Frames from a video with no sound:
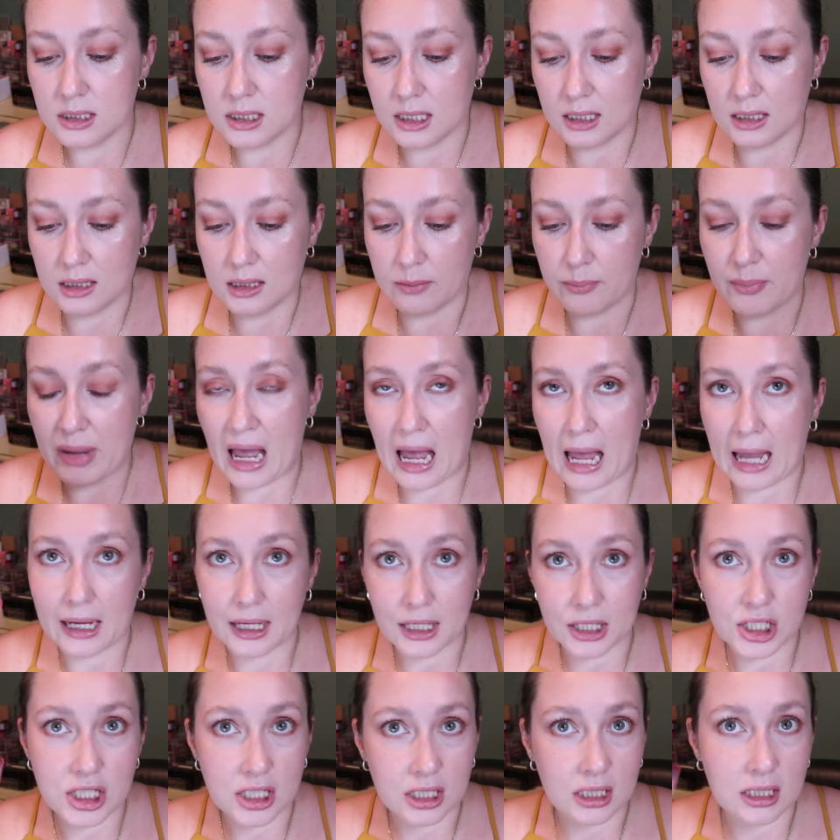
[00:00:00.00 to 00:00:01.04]
like the
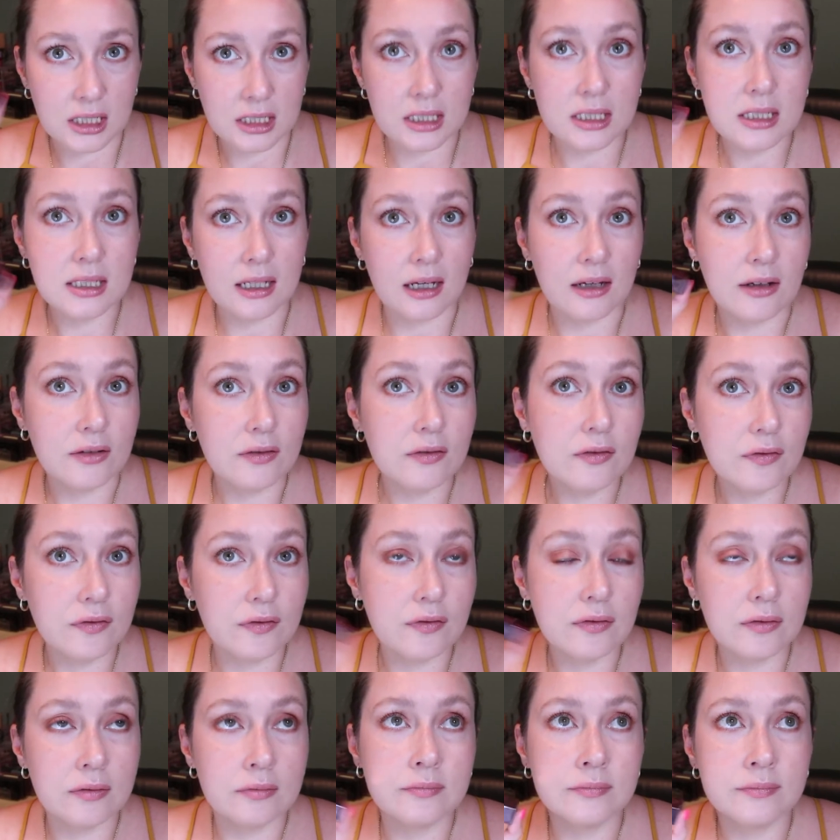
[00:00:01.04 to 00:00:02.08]
packaging
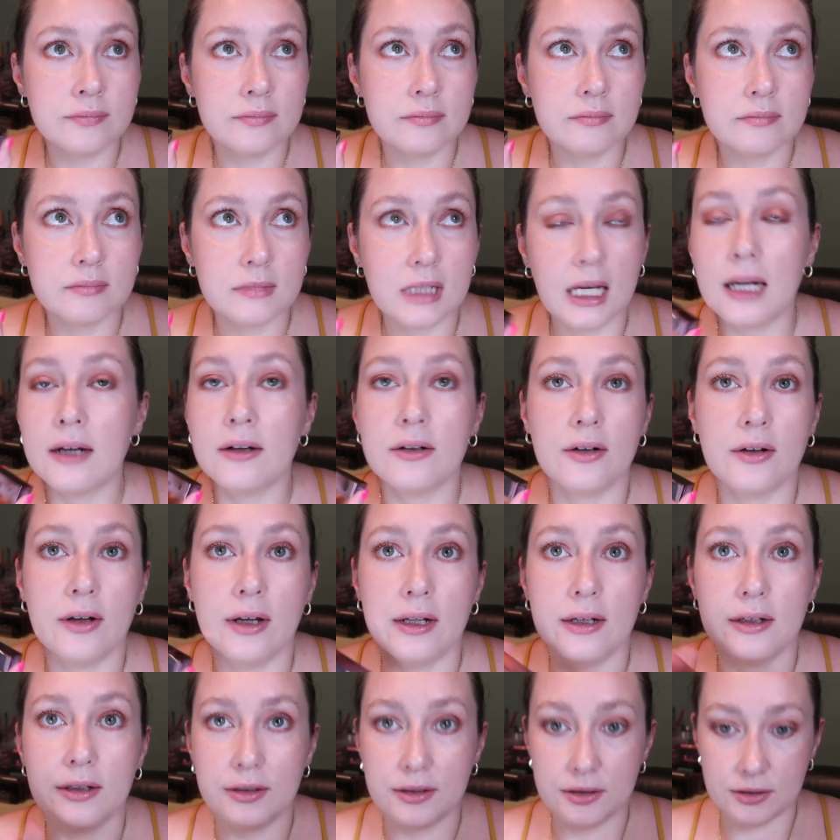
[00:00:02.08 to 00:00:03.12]
itself. I don't know
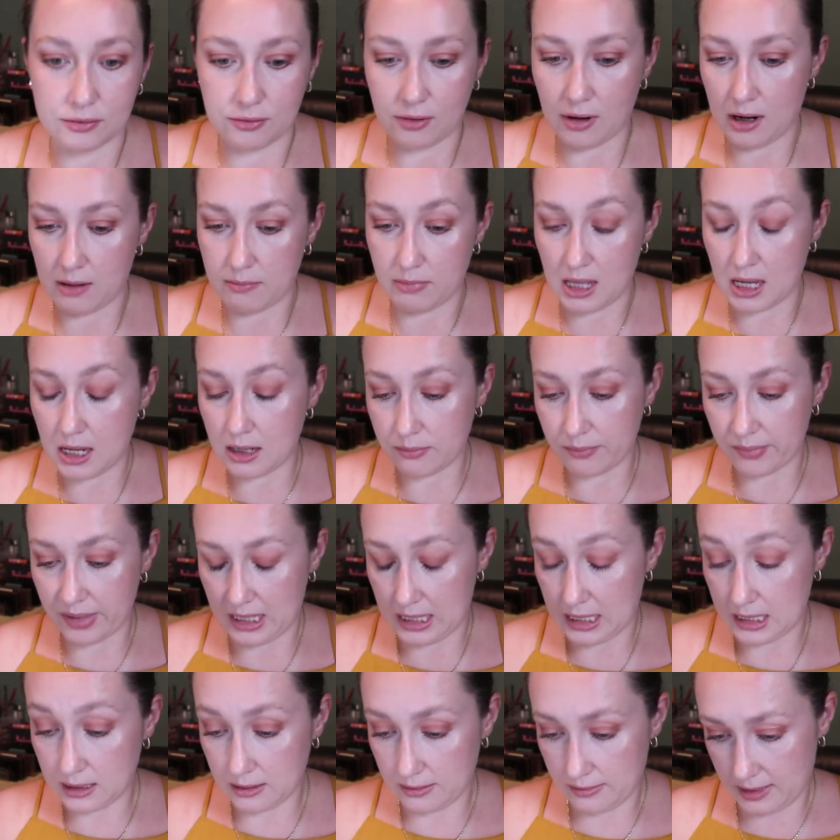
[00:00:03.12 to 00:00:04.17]
how to describe that, but
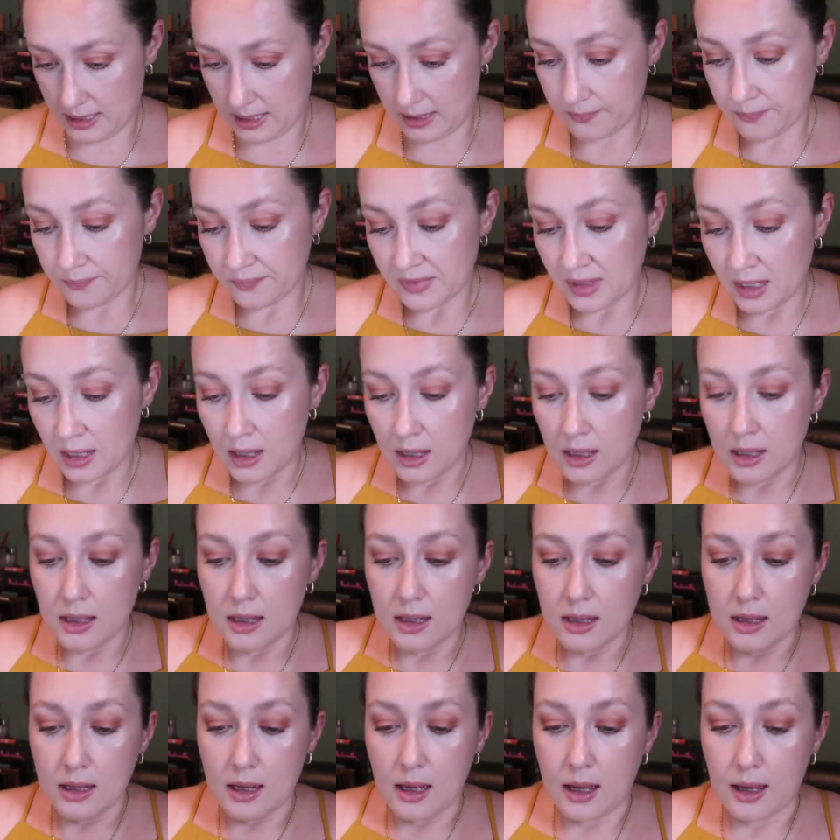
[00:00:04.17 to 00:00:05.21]
anyway.
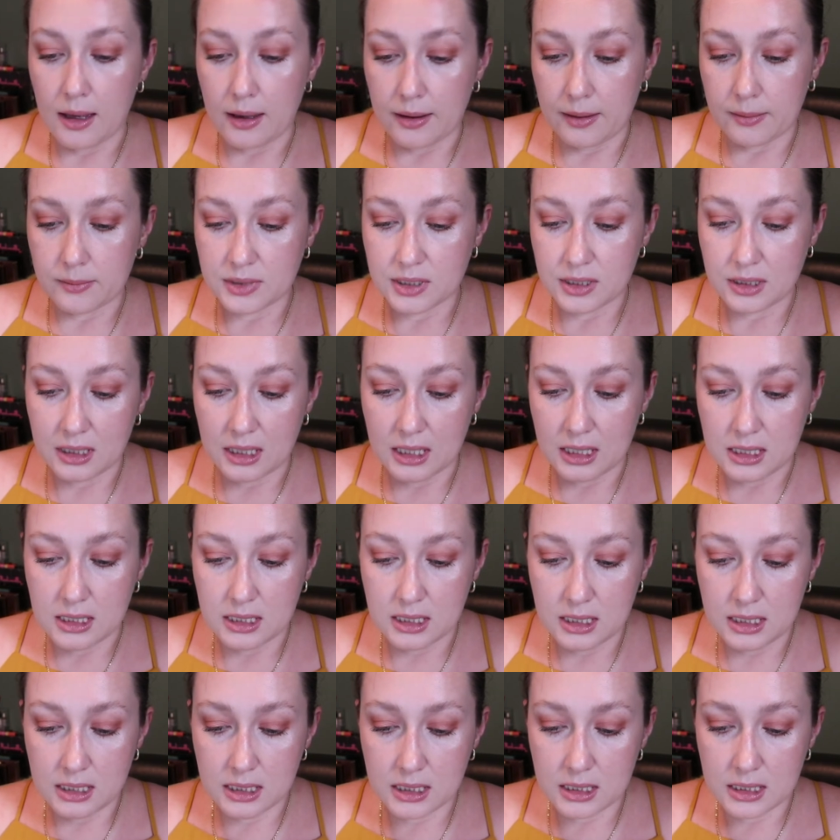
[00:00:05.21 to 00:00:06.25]
Um, so this
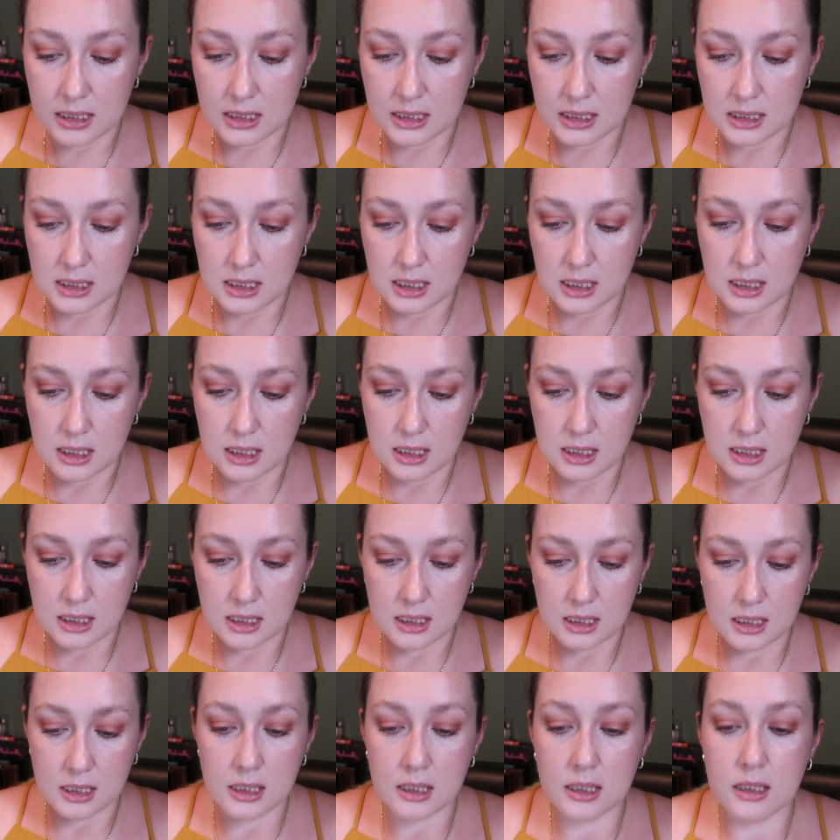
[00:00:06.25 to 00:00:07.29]
is
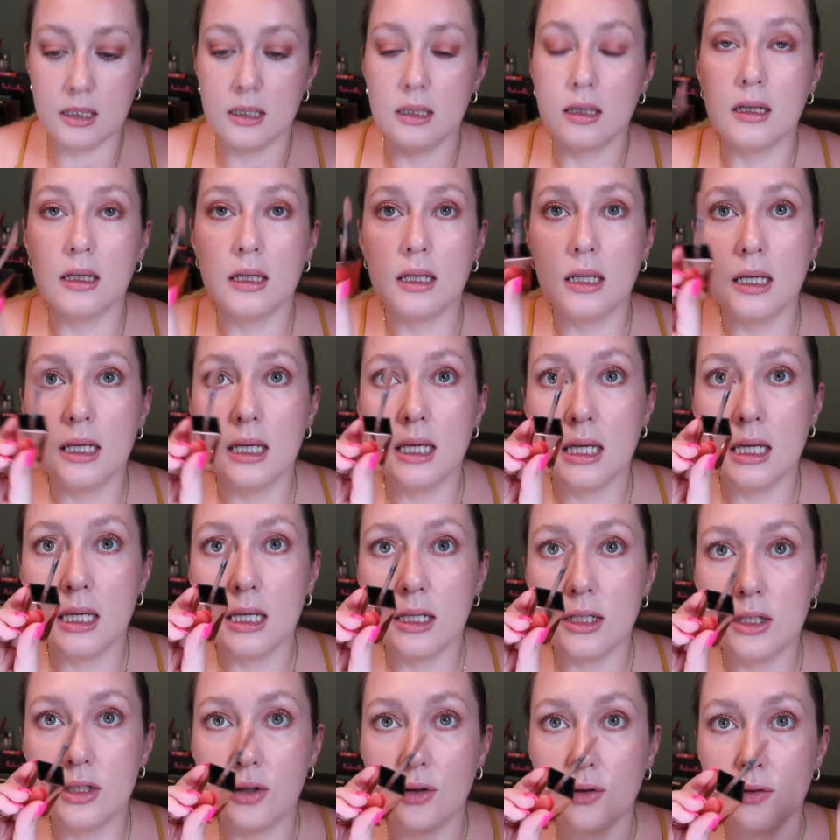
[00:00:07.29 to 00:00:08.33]

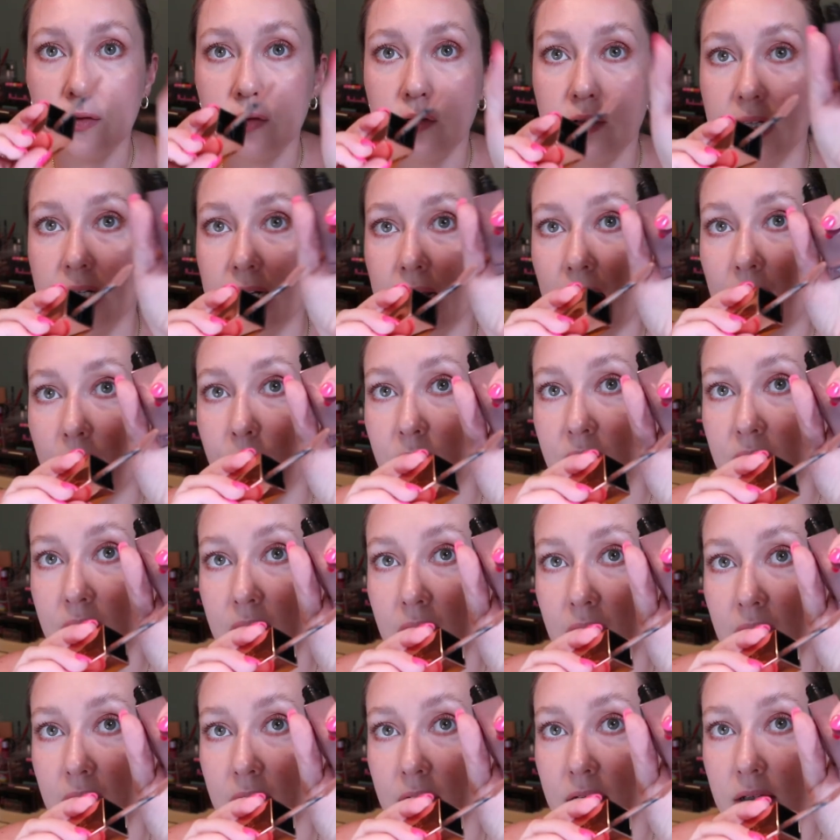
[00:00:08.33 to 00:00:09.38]
a doe foot
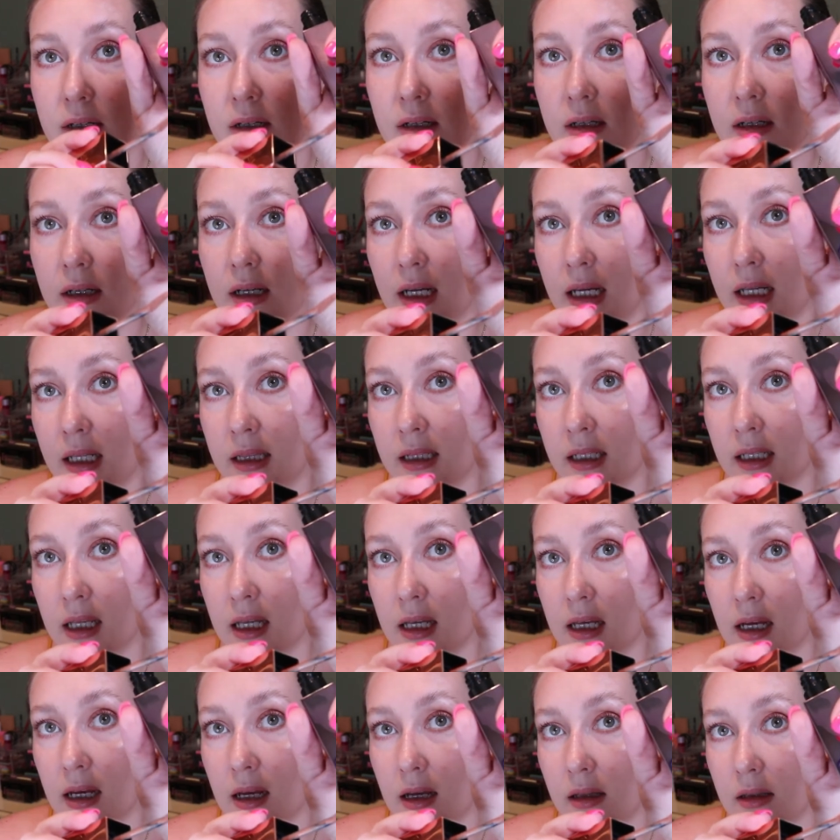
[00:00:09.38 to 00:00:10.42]
applicator and the
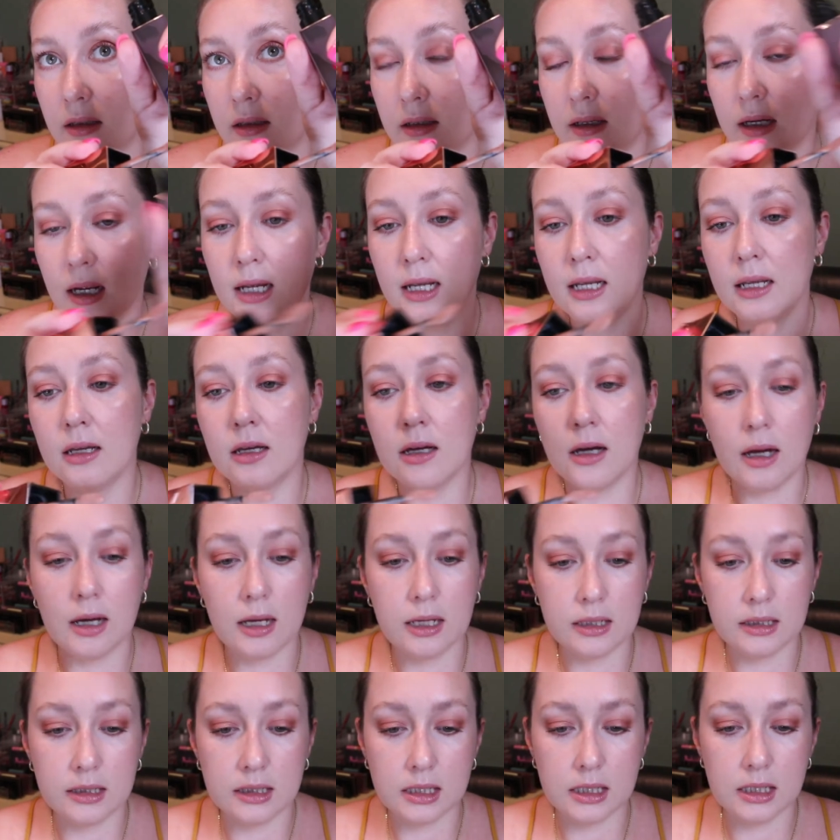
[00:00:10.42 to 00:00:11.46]
color I
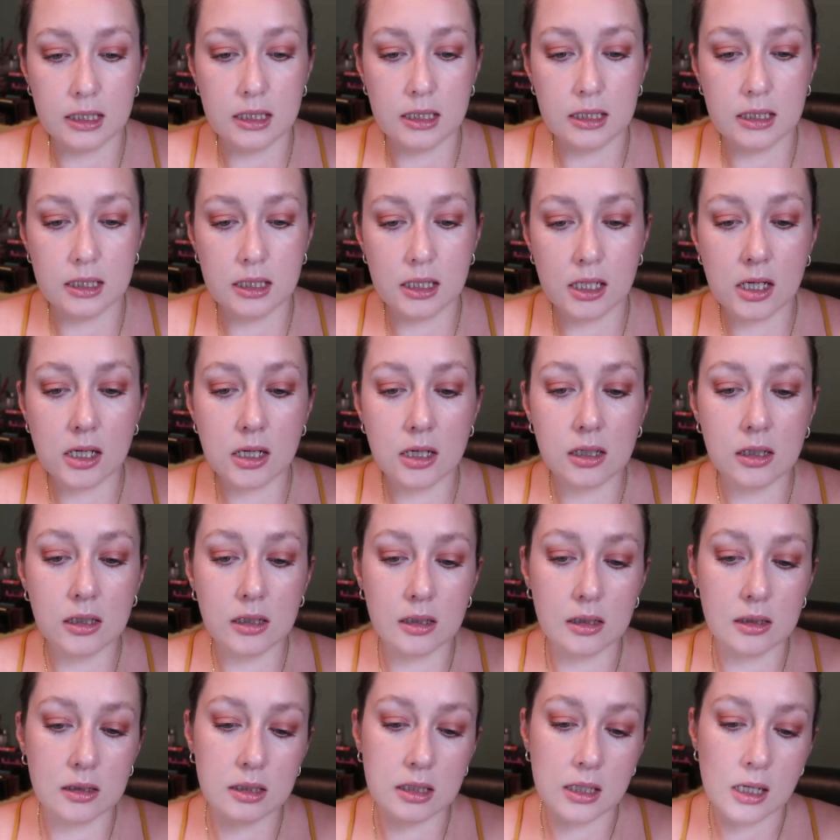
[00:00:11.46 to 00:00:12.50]
got is
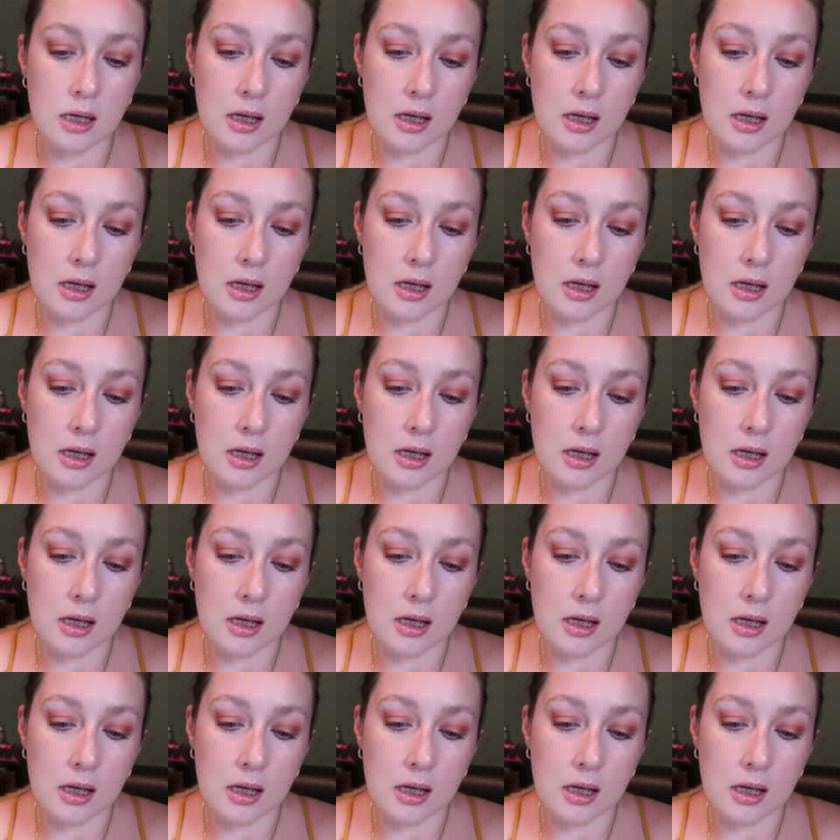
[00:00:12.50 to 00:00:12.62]
called